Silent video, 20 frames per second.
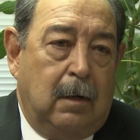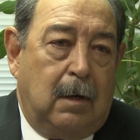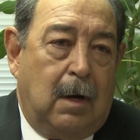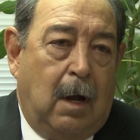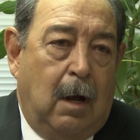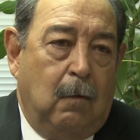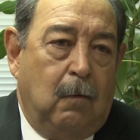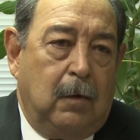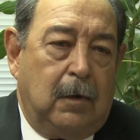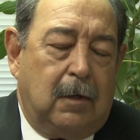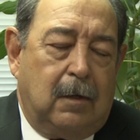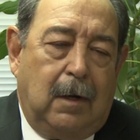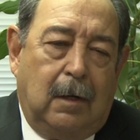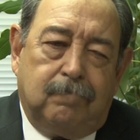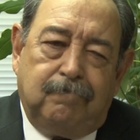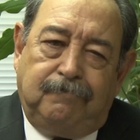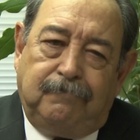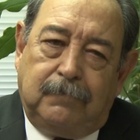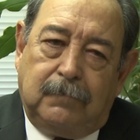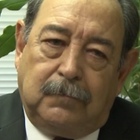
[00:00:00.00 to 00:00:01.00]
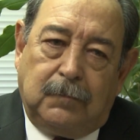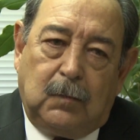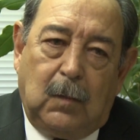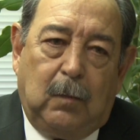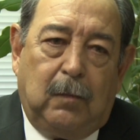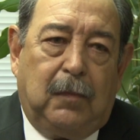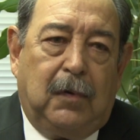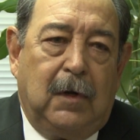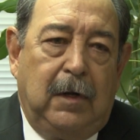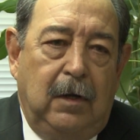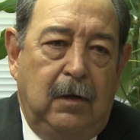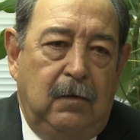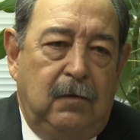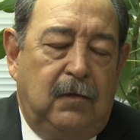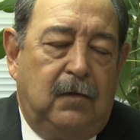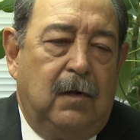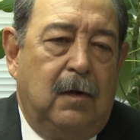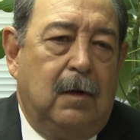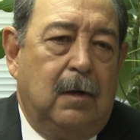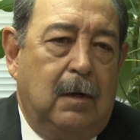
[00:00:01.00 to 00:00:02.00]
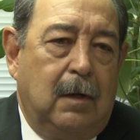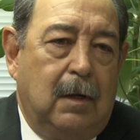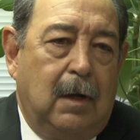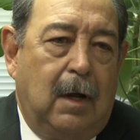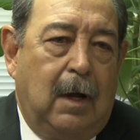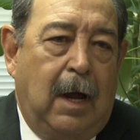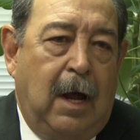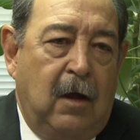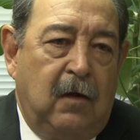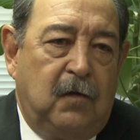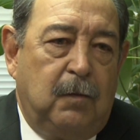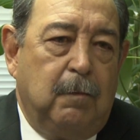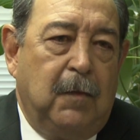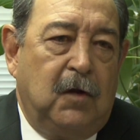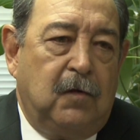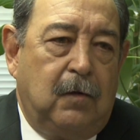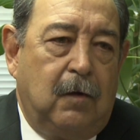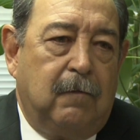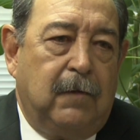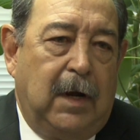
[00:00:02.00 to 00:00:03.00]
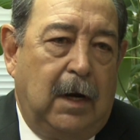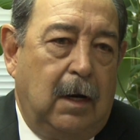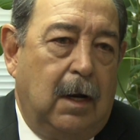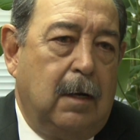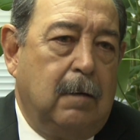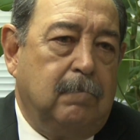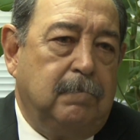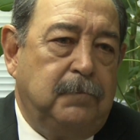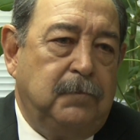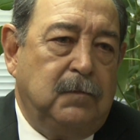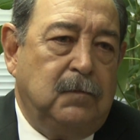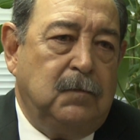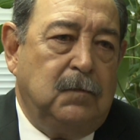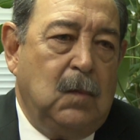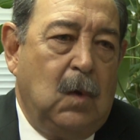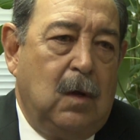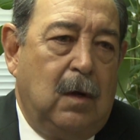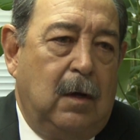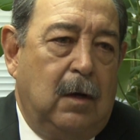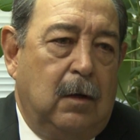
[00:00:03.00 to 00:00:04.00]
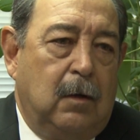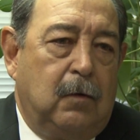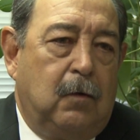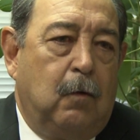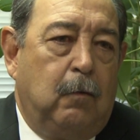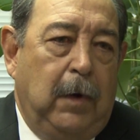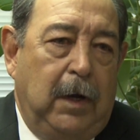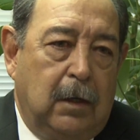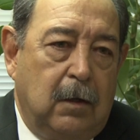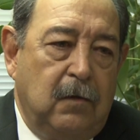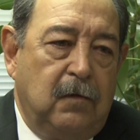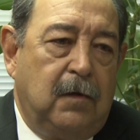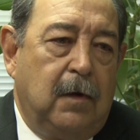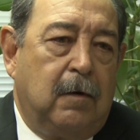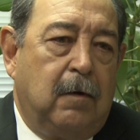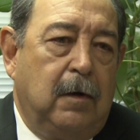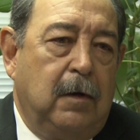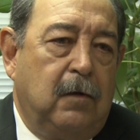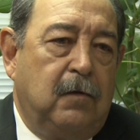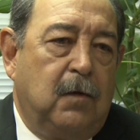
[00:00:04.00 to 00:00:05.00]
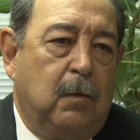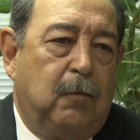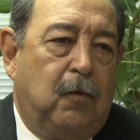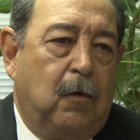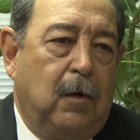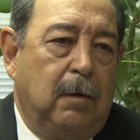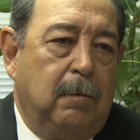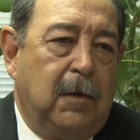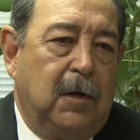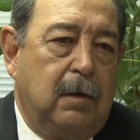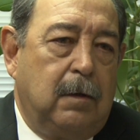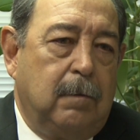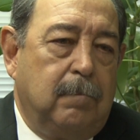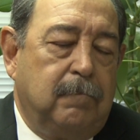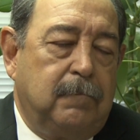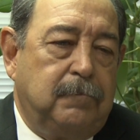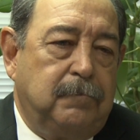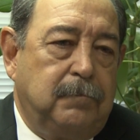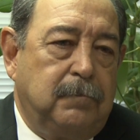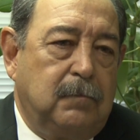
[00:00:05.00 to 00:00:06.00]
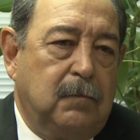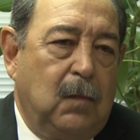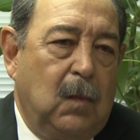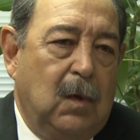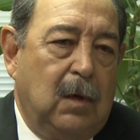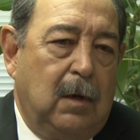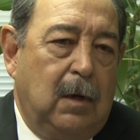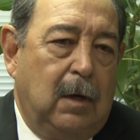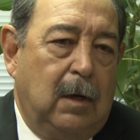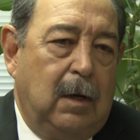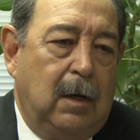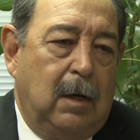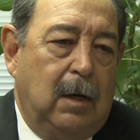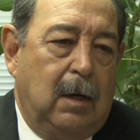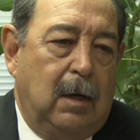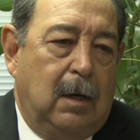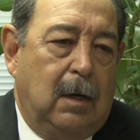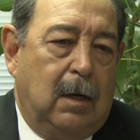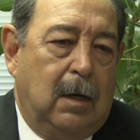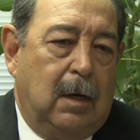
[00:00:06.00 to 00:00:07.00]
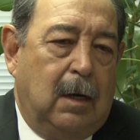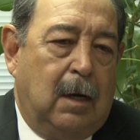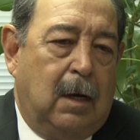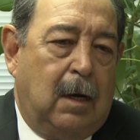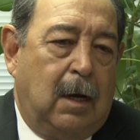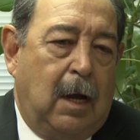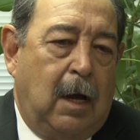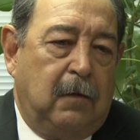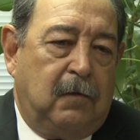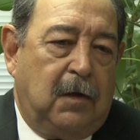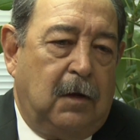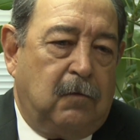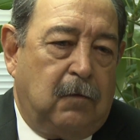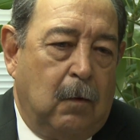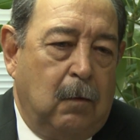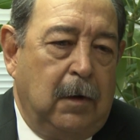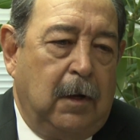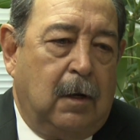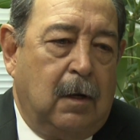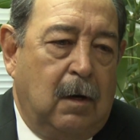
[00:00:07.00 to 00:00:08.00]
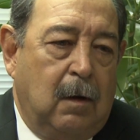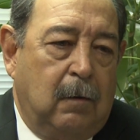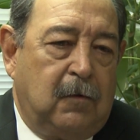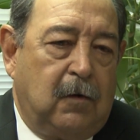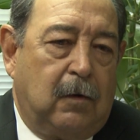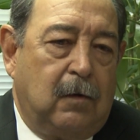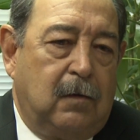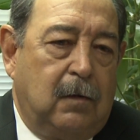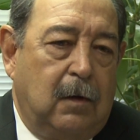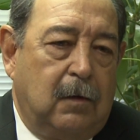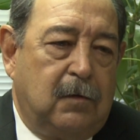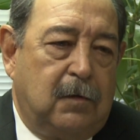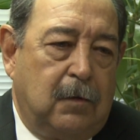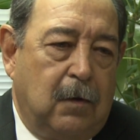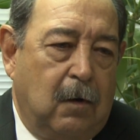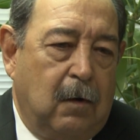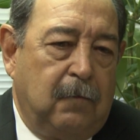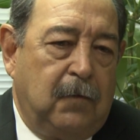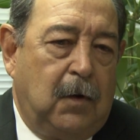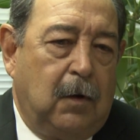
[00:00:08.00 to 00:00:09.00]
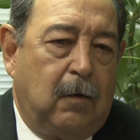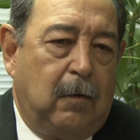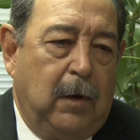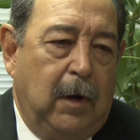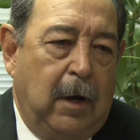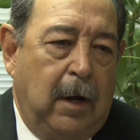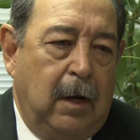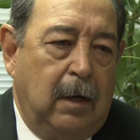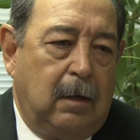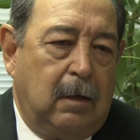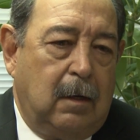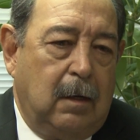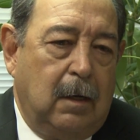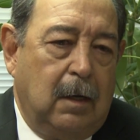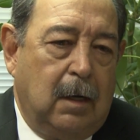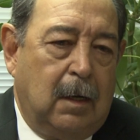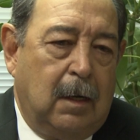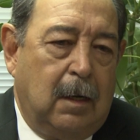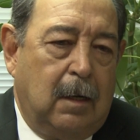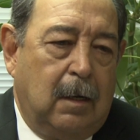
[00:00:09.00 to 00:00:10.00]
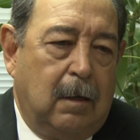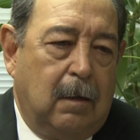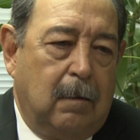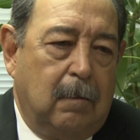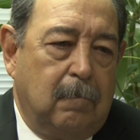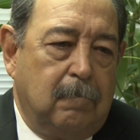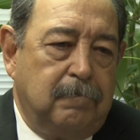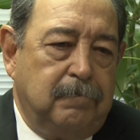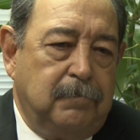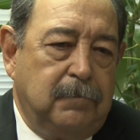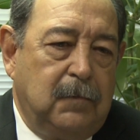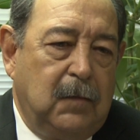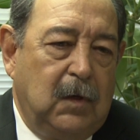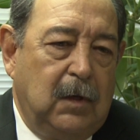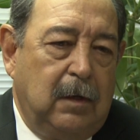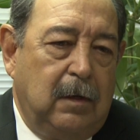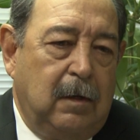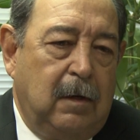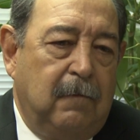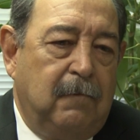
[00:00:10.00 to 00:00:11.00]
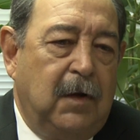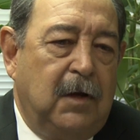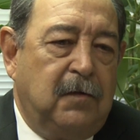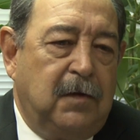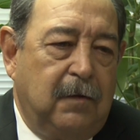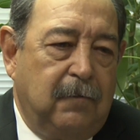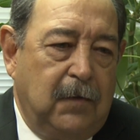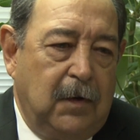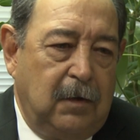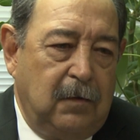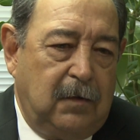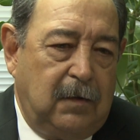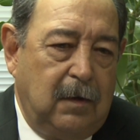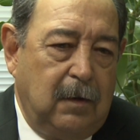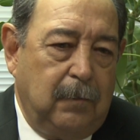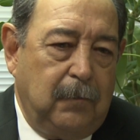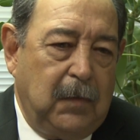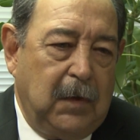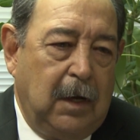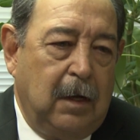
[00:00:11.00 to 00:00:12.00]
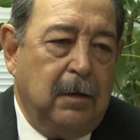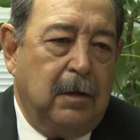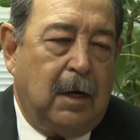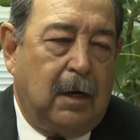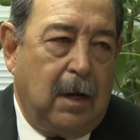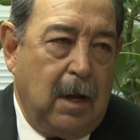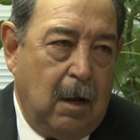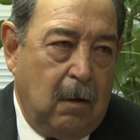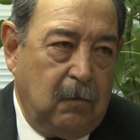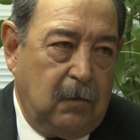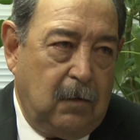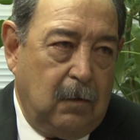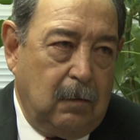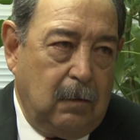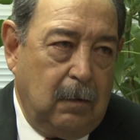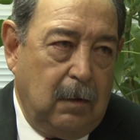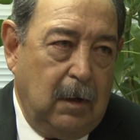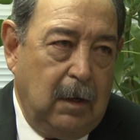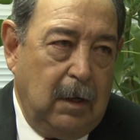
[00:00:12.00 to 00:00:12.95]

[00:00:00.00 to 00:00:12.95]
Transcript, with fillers: I would please ask Mr. Vela to reconsider his appointment, uh, as it's only going to serve to create um, divisiveness in the council.